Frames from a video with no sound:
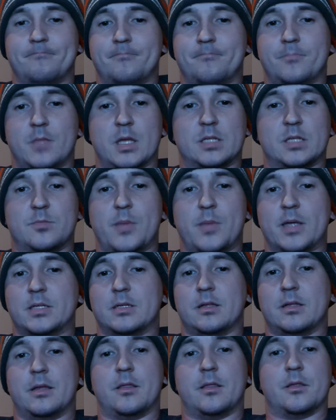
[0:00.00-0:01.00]
It's
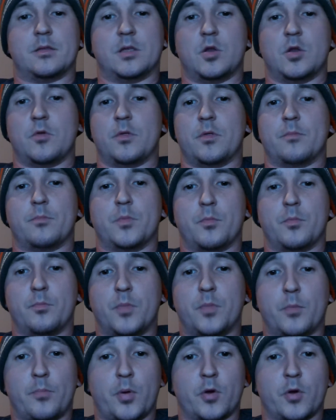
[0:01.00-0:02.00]
basically the
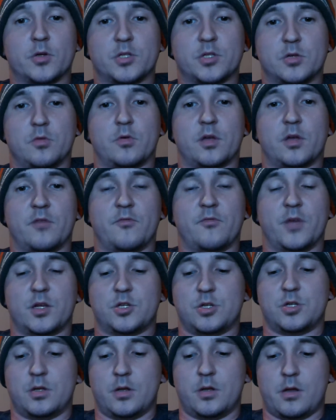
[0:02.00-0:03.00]
personal conviction.